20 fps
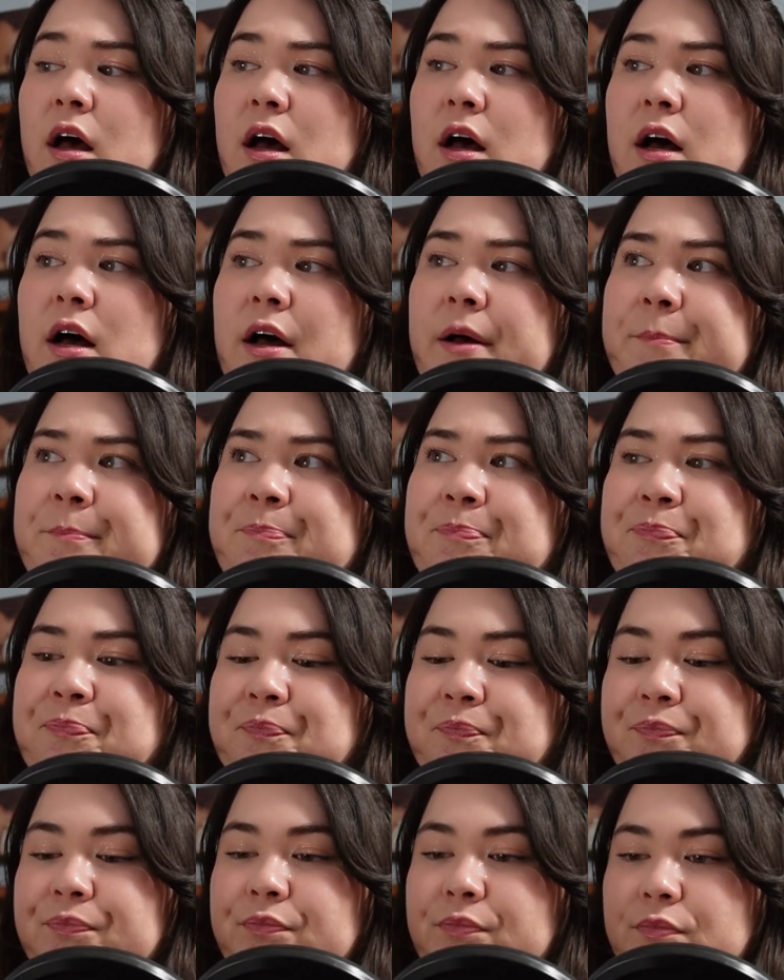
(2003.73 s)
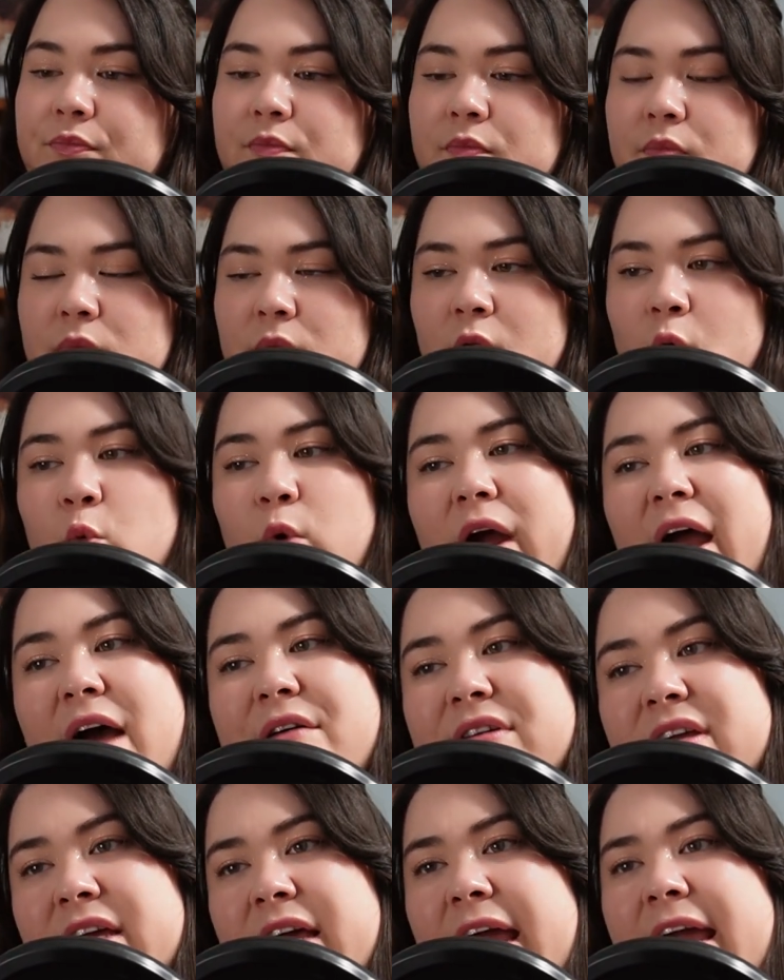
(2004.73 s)
Um, we're
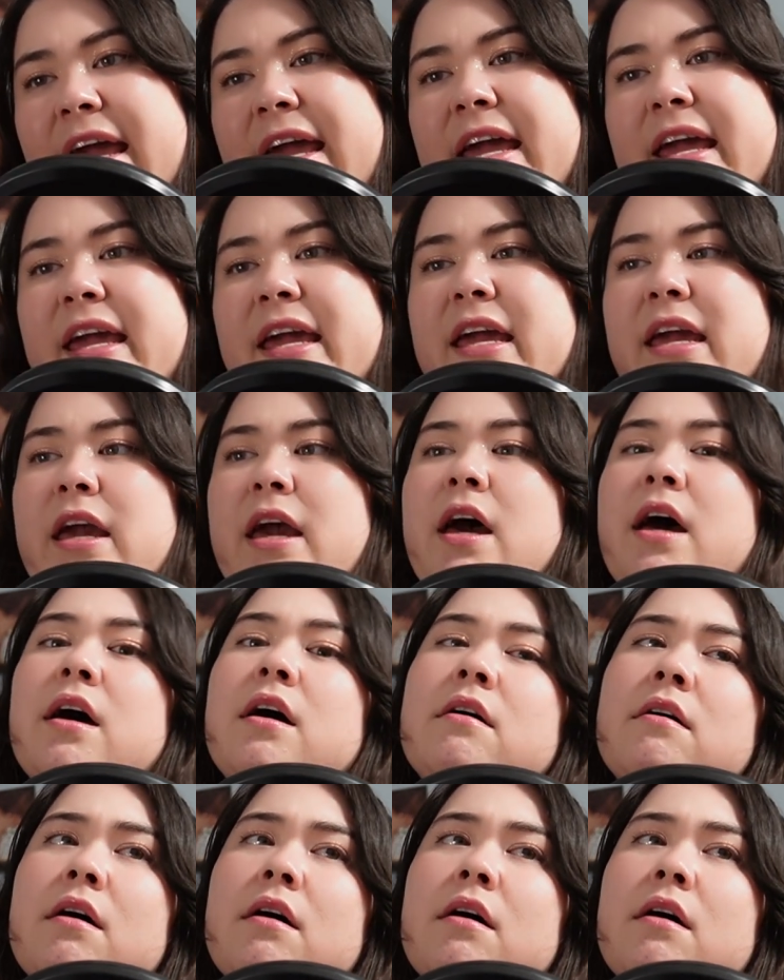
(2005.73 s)
having a